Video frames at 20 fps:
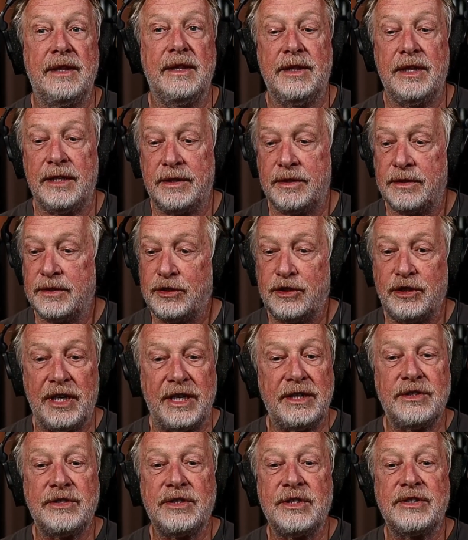That
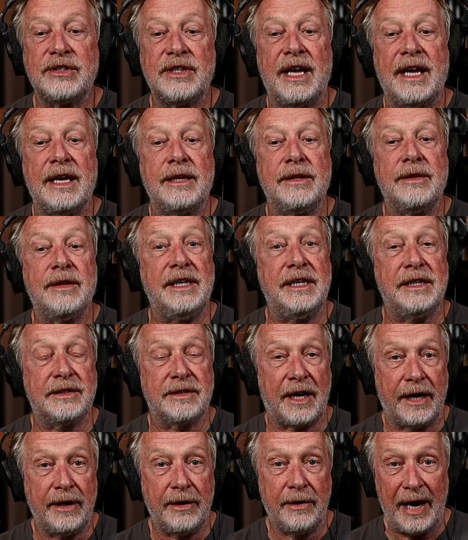Genesis and the
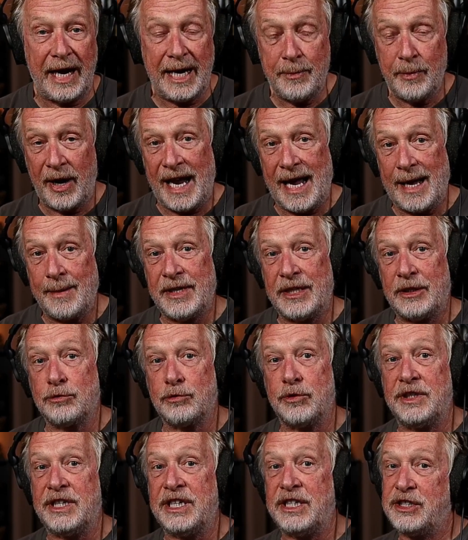entire Abrahamic
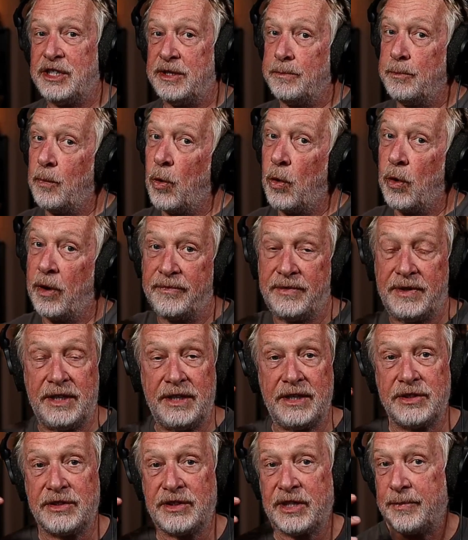tradition morphed
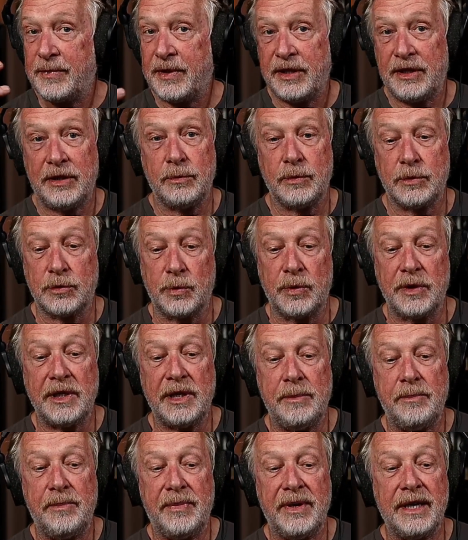into something that was
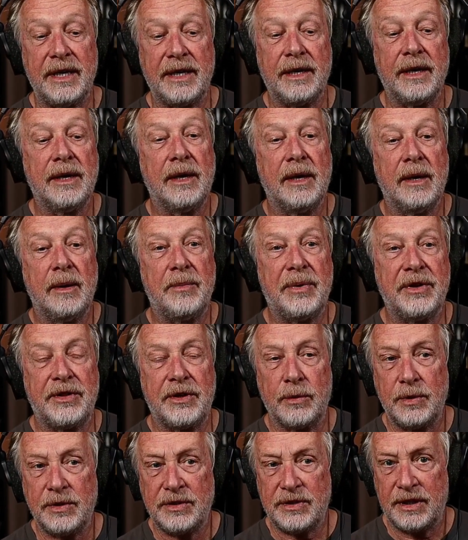really big. But
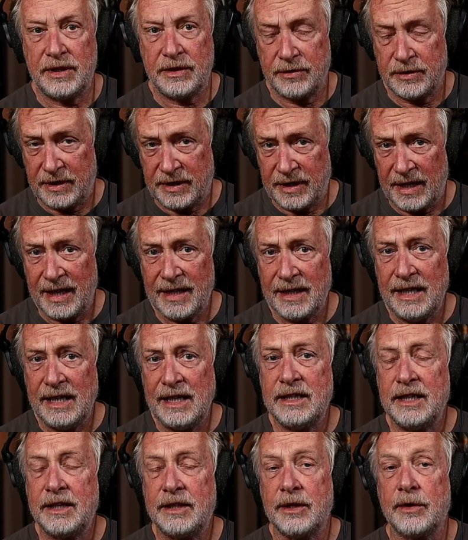there was there's a
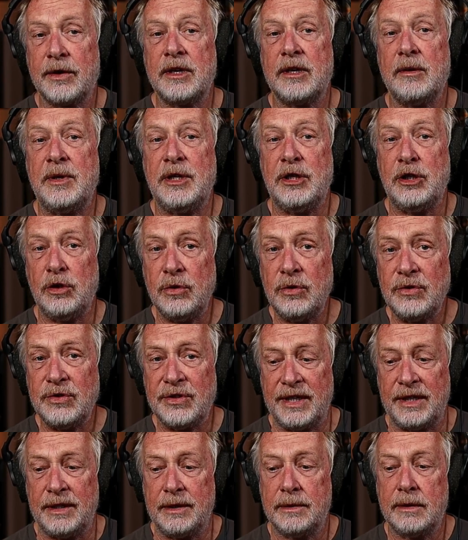technique that they're going to be
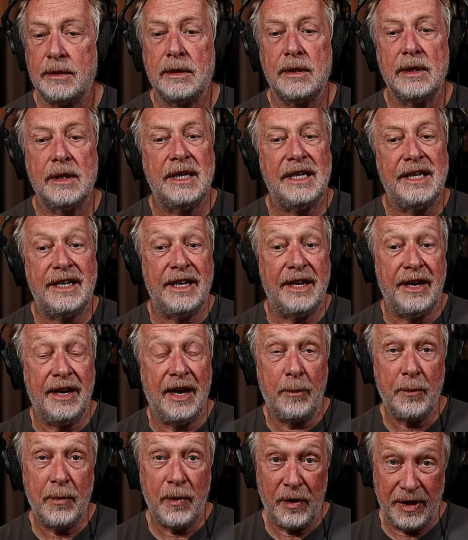using and
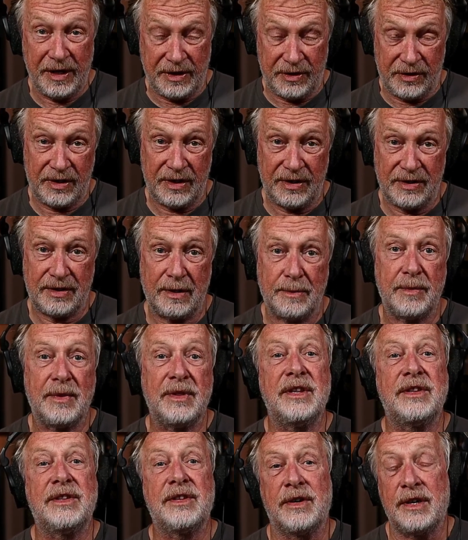numbering system
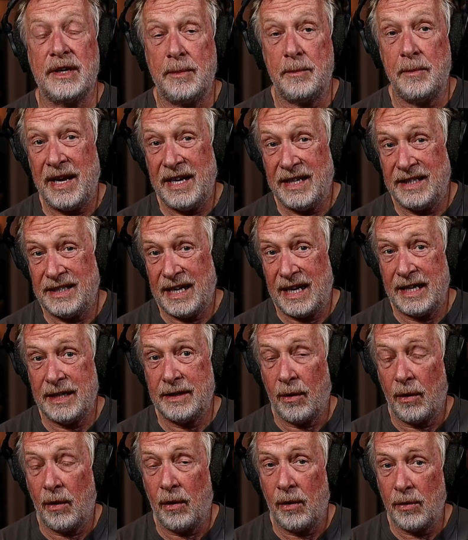that they're going to
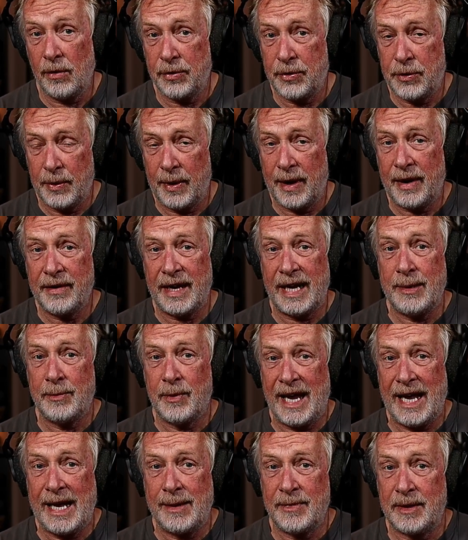maintain all throughout
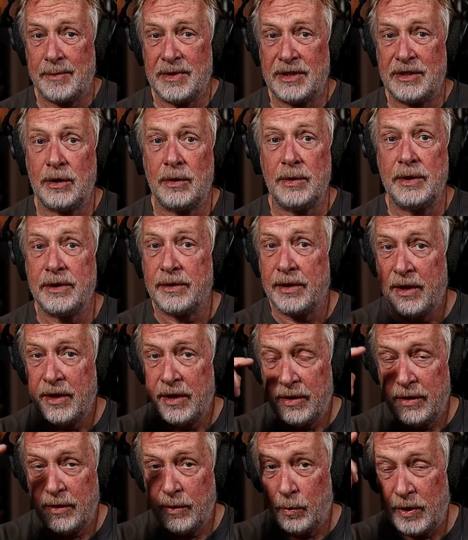Abrahamic material
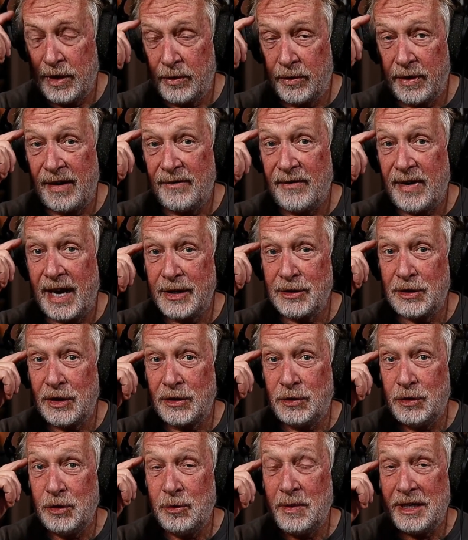that we don't have
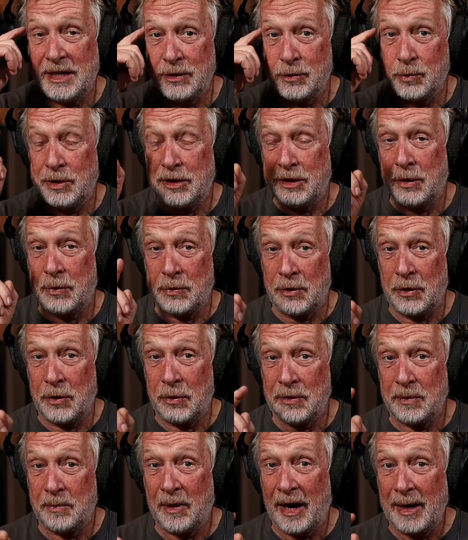access to because we don't
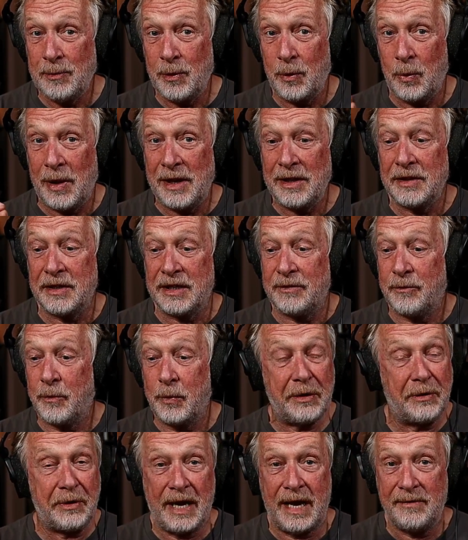know the Bible well enough.
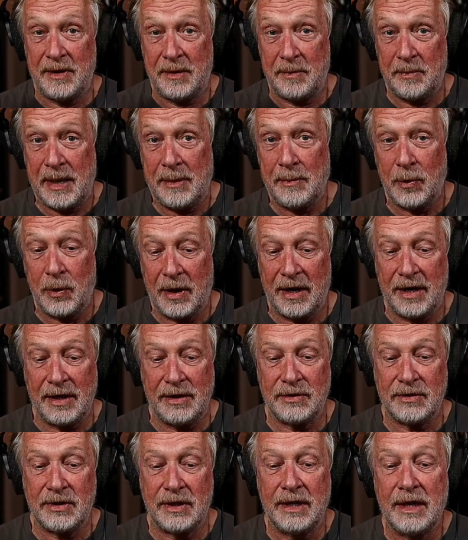We don't have it
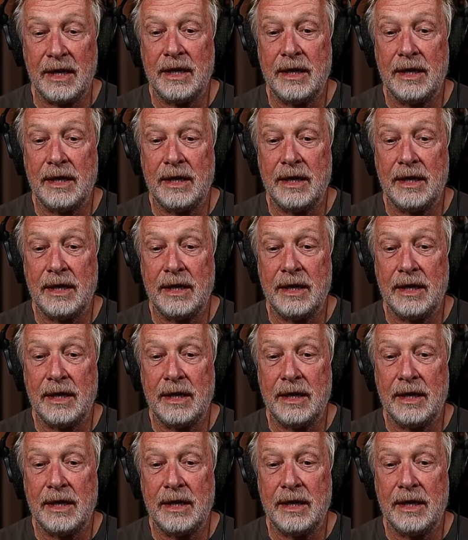memorized.